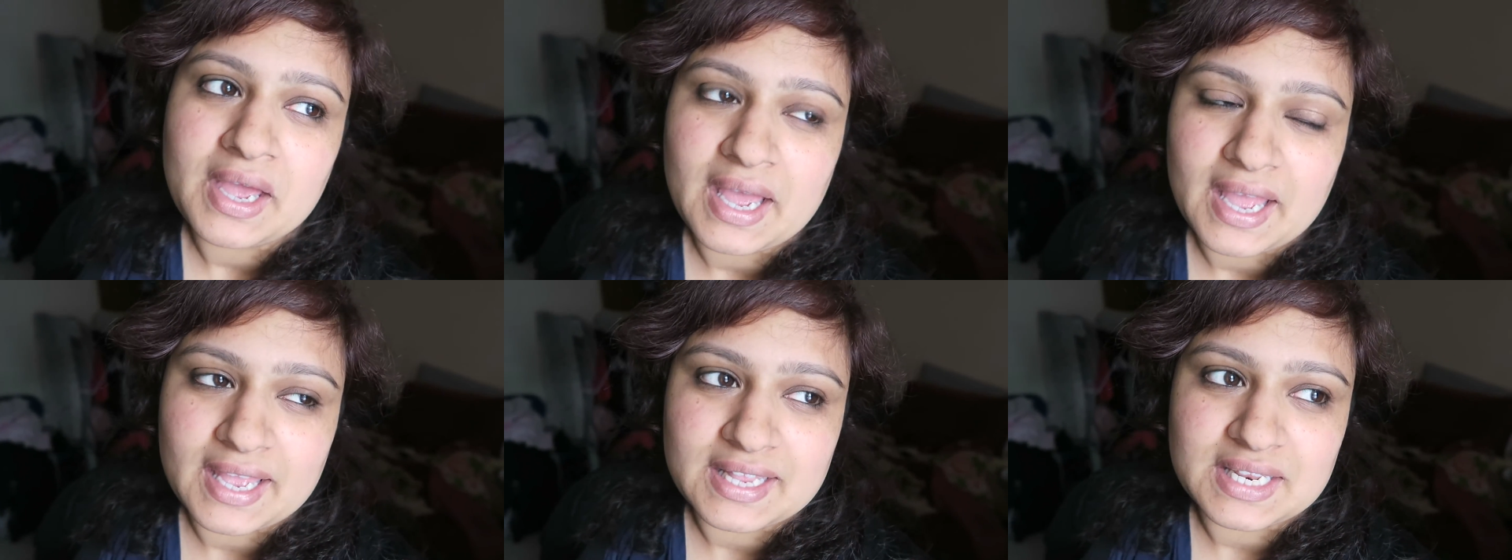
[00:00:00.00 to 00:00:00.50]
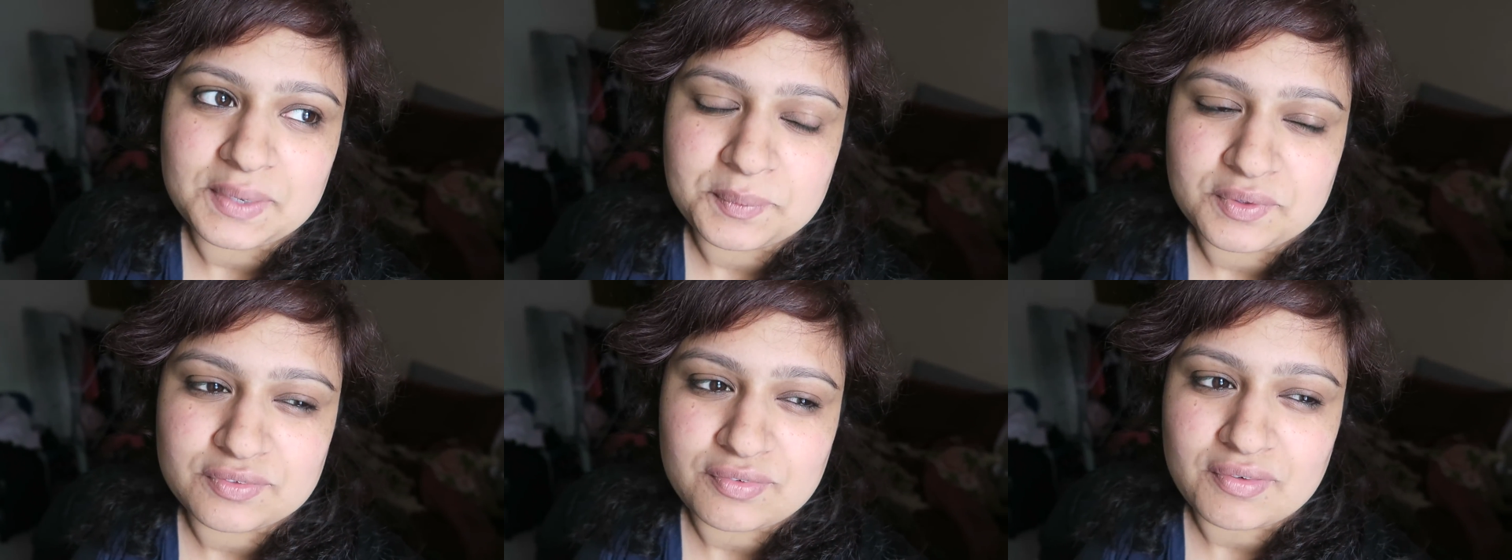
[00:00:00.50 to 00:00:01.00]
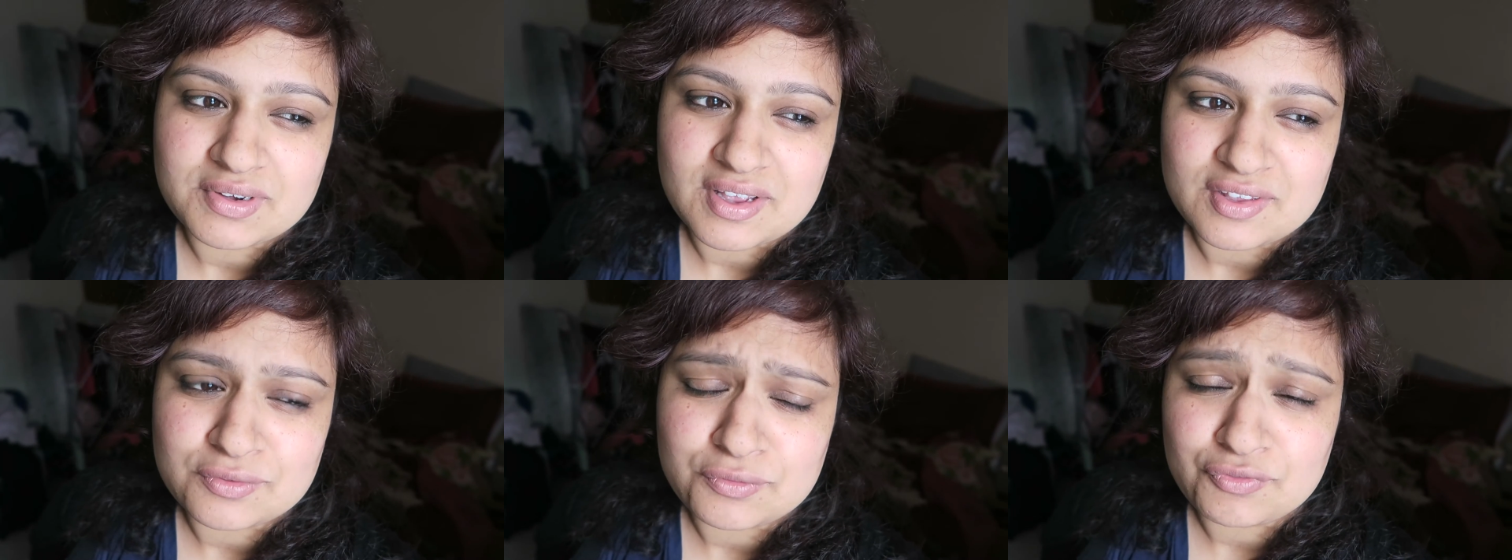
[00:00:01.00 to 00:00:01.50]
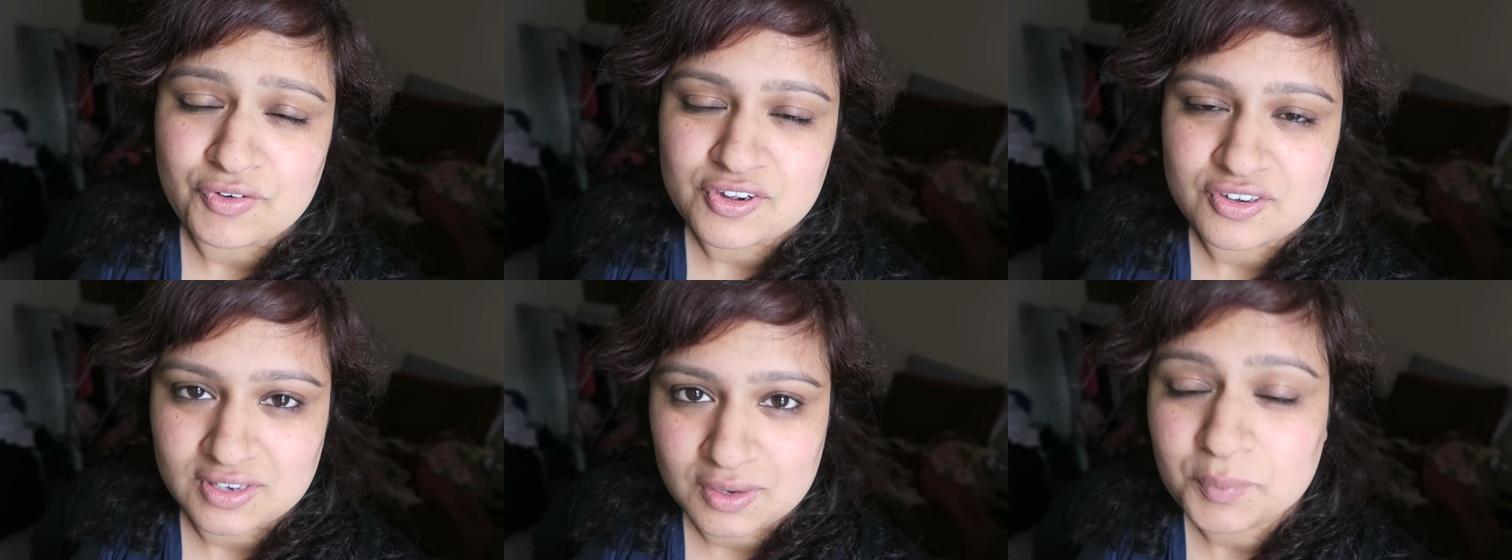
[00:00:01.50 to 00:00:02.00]
and it was very nice and
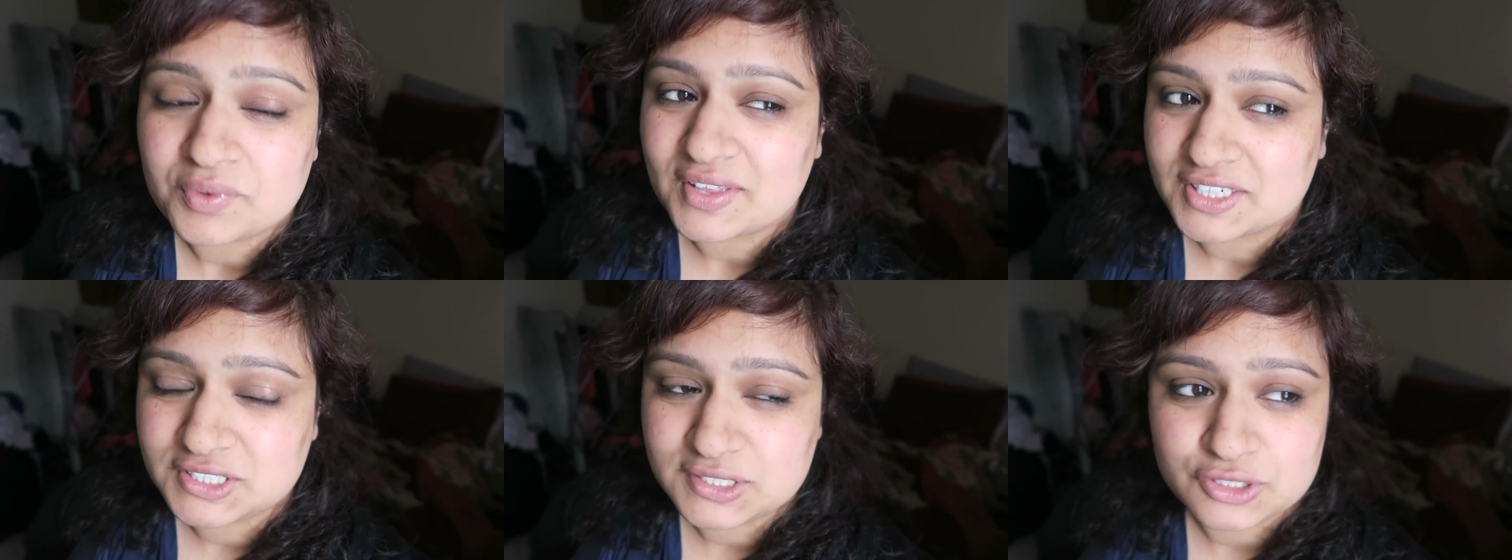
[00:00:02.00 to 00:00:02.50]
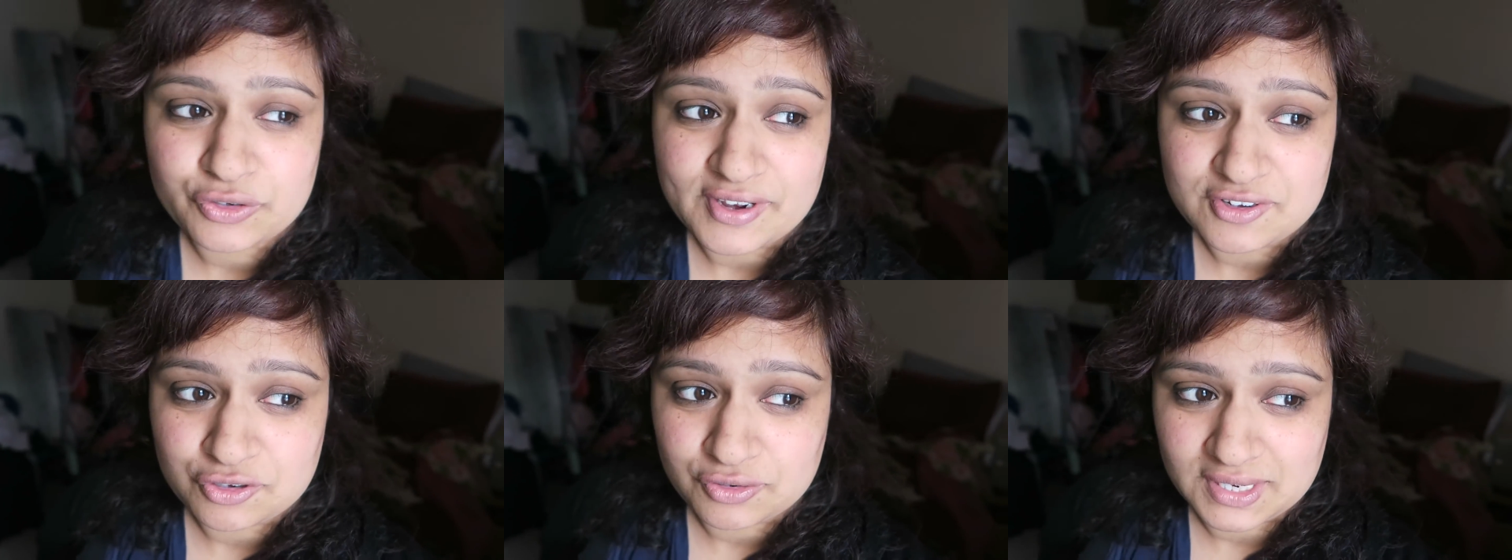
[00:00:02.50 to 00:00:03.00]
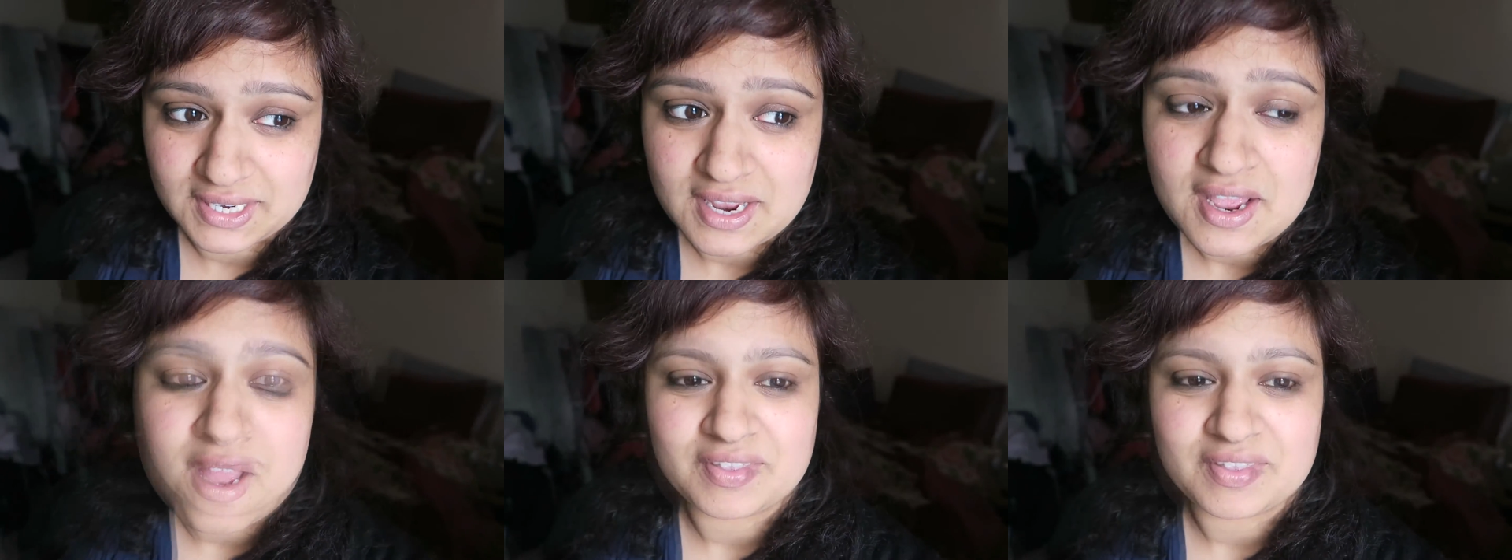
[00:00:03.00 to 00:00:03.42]
refreshing. It was actually a great treat.